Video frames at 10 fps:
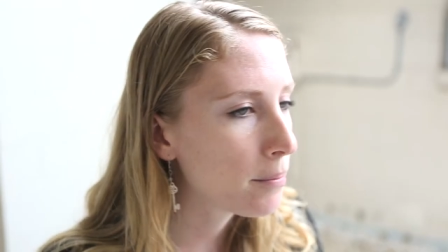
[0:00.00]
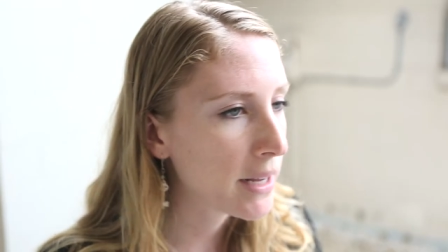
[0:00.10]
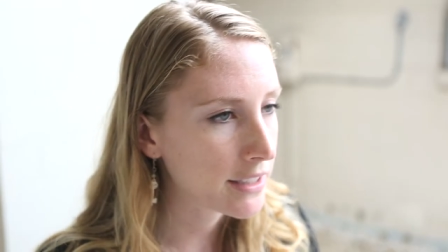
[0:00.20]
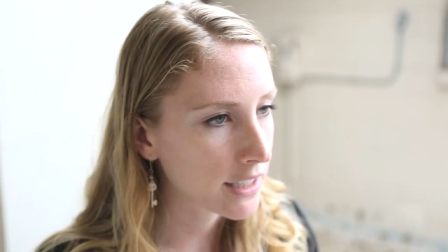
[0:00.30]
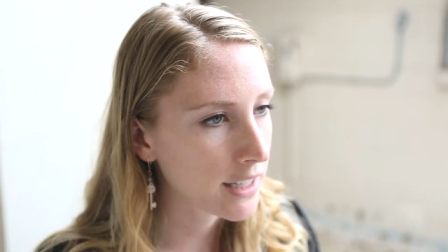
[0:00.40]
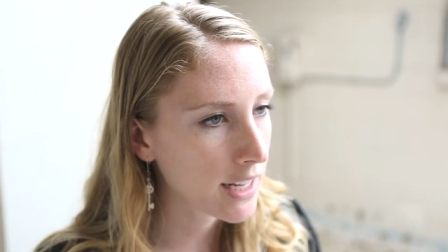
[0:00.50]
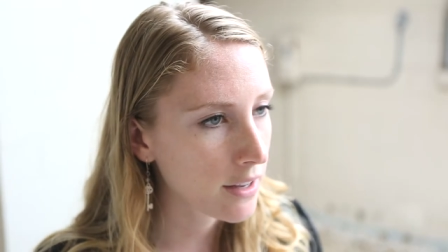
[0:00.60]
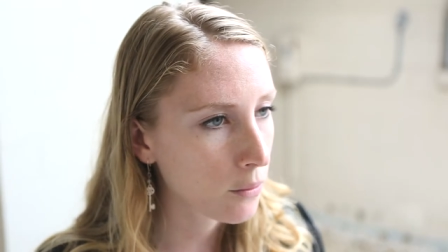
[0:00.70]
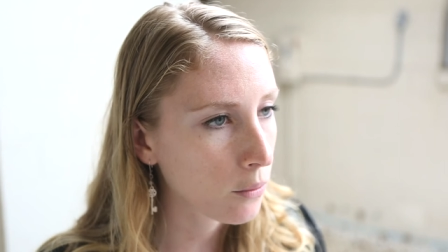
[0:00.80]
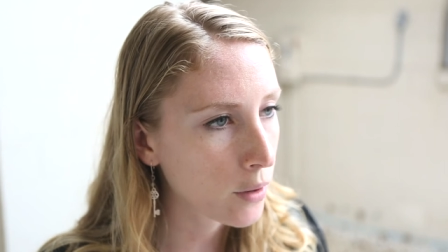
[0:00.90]

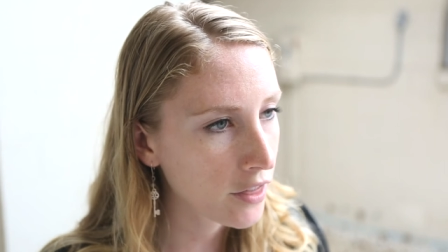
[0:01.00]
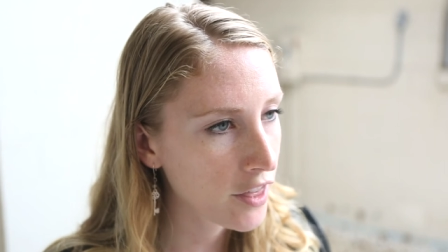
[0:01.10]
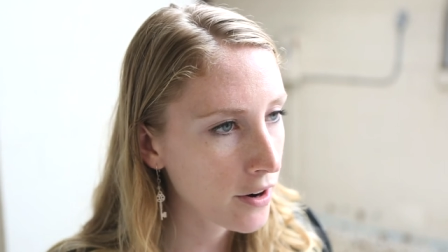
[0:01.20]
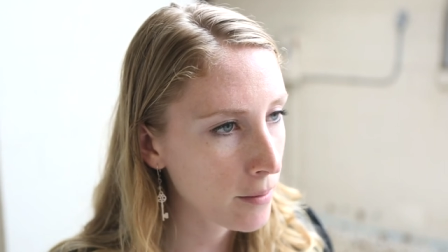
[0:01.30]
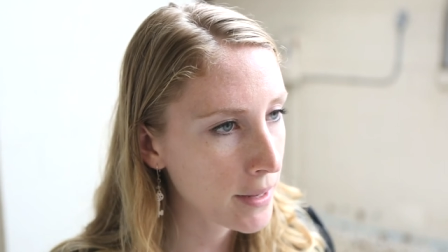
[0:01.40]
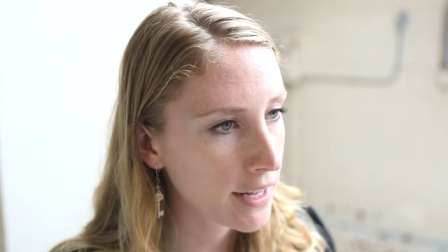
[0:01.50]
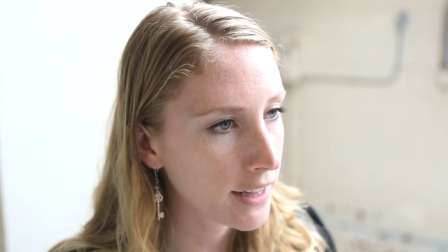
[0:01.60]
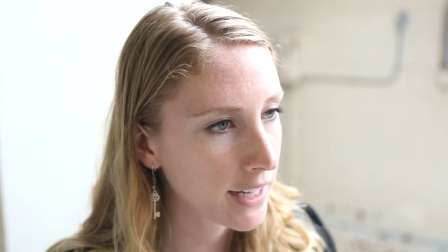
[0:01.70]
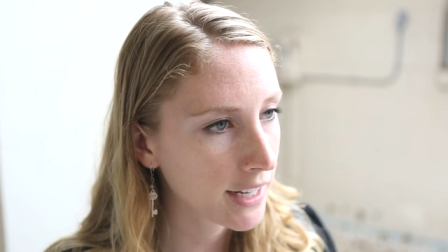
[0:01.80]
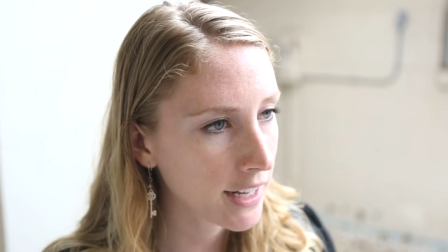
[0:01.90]
Basically, what they're
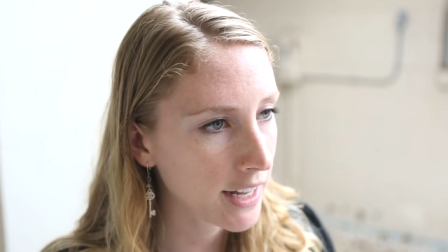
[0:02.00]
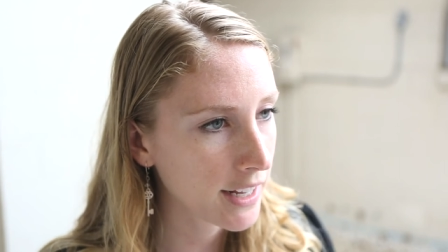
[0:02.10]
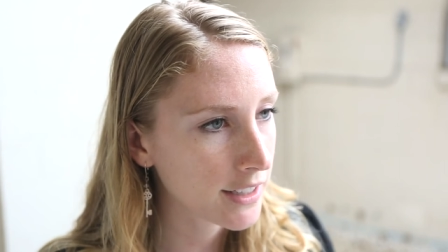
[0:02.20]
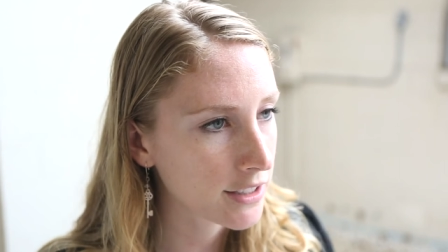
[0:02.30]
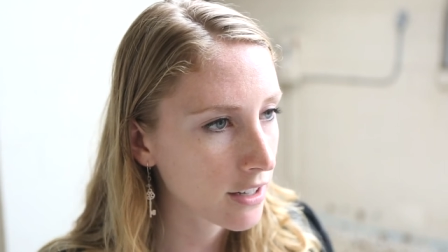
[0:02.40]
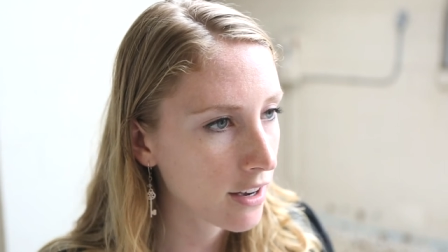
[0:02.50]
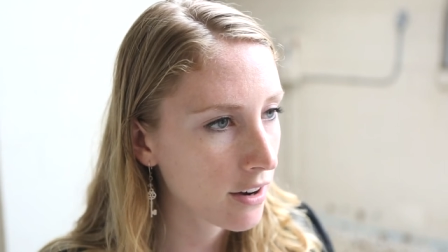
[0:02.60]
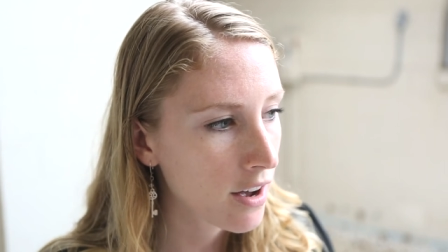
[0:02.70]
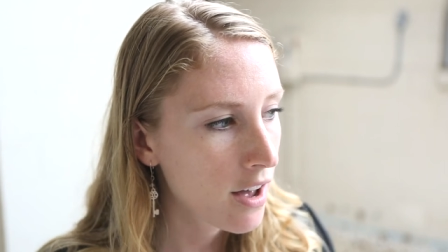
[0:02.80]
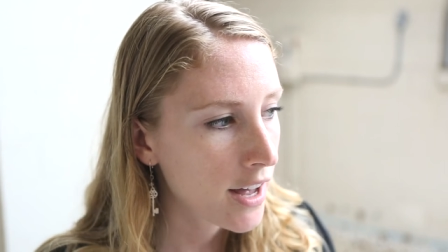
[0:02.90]
appealing is,
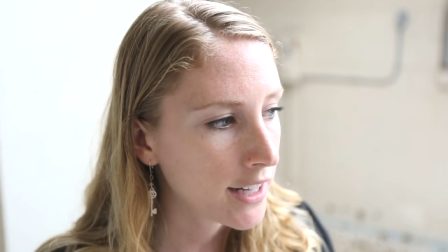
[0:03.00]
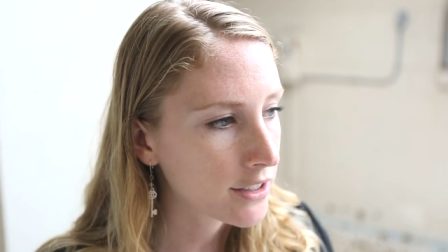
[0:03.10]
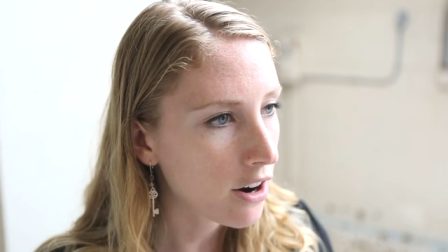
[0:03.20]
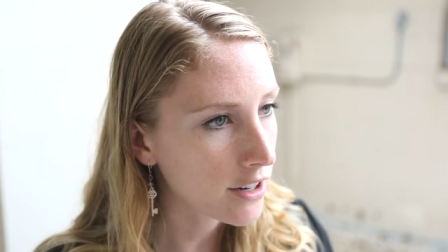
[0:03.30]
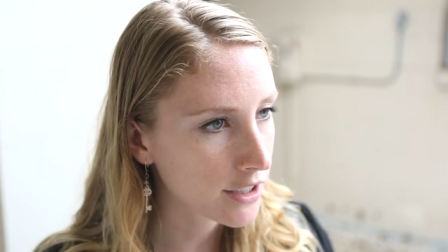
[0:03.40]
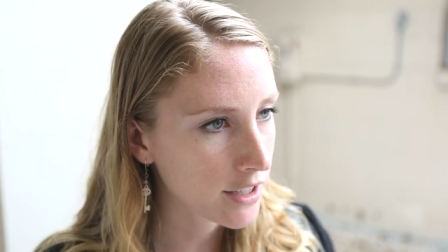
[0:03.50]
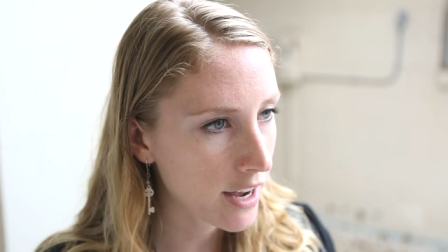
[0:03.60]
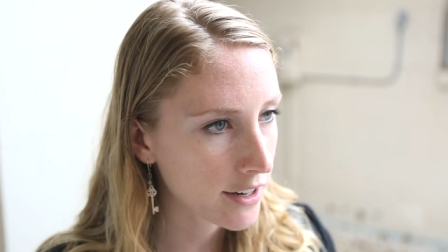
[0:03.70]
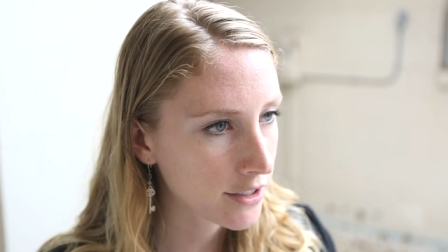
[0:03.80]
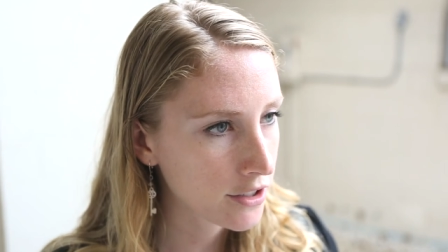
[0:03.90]
is our
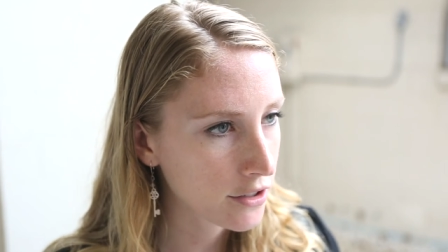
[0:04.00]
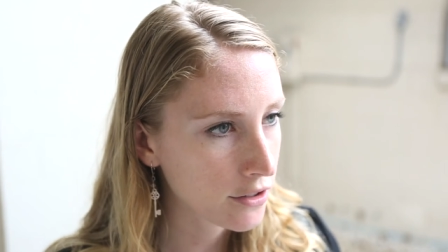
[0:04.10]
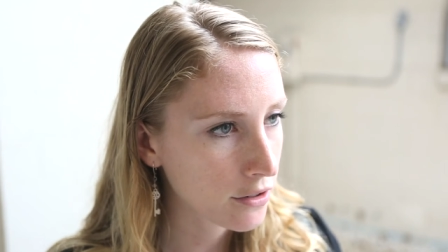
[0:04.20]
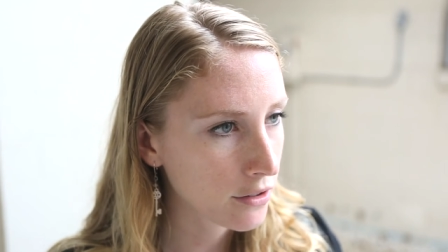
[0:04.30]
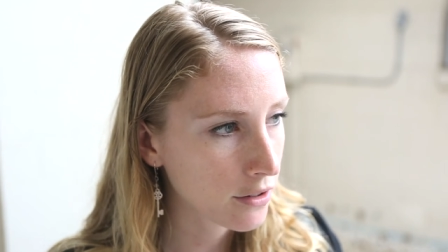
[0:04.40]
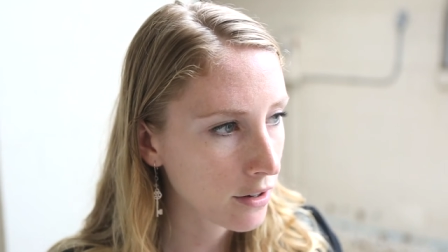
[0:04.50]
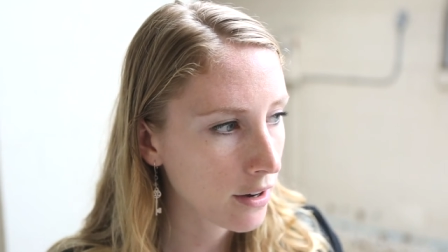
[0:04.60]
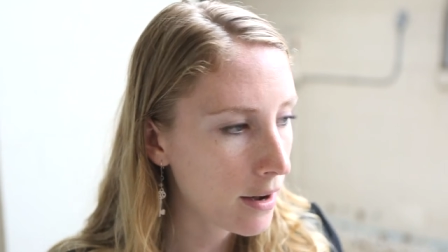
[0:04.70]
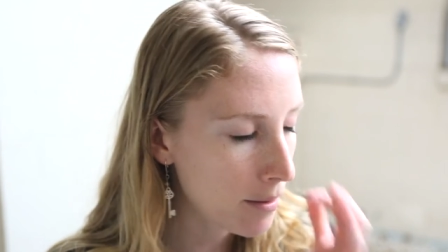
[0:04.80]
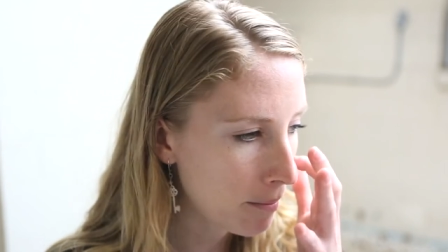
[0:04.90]
desire
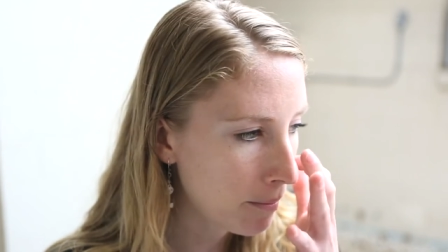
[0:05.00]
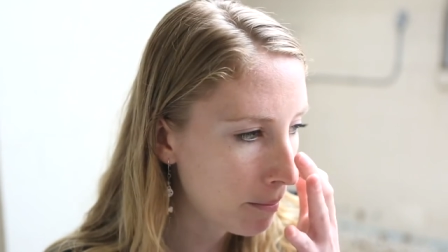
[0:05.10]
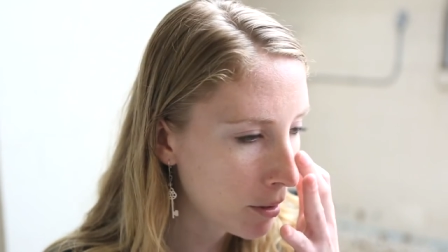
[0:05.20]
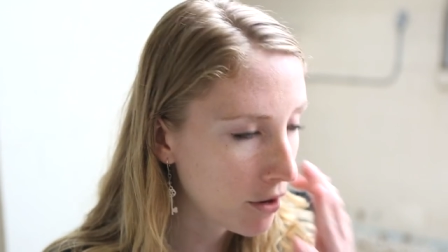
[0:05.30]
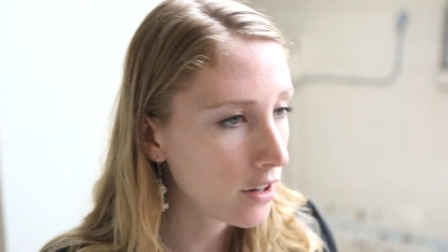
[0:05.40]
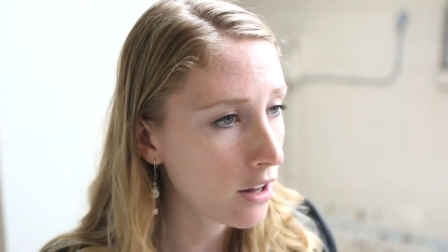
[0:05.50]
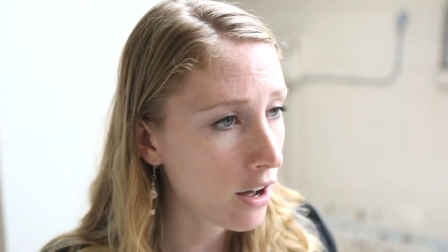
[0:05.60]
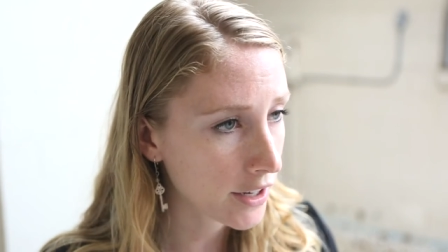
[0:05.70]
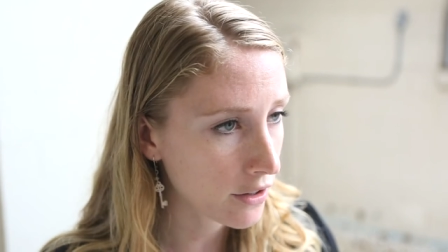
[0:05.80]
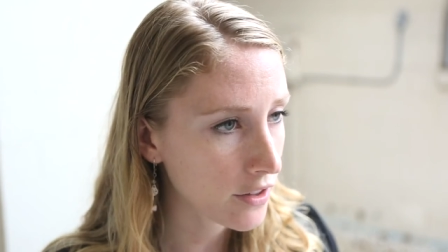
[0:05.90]
to, um, per the
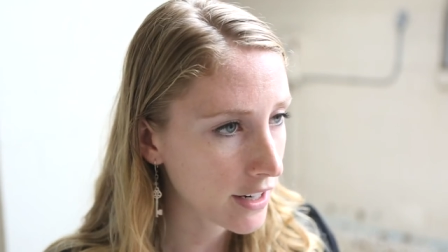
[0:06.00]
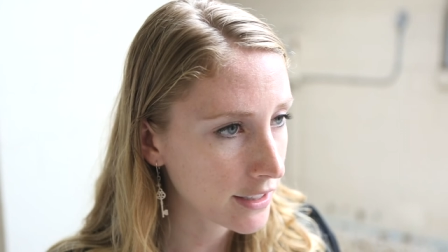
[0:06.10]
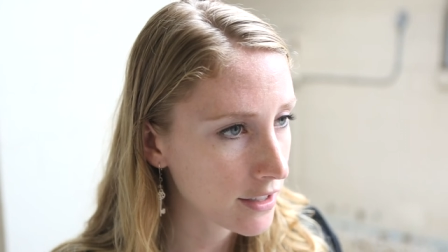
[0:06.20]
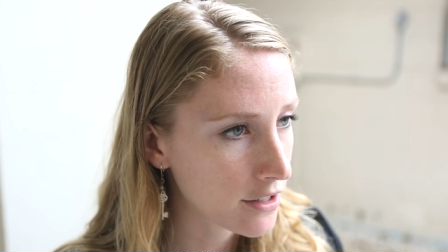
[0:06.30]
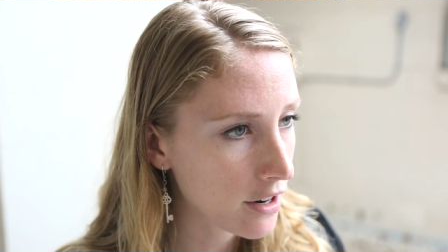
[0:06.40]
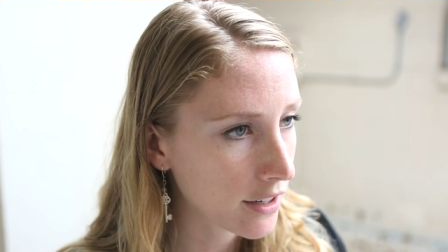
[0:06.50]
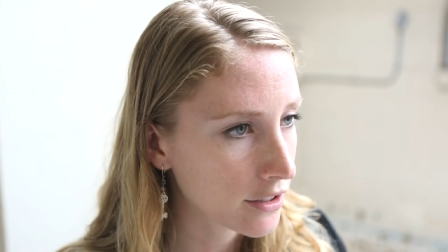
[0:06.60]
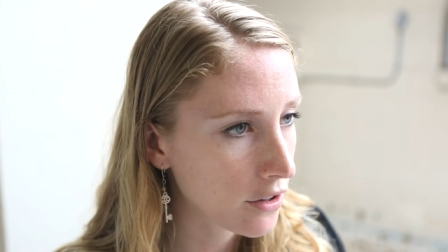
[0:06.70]
law, euthanize the dog.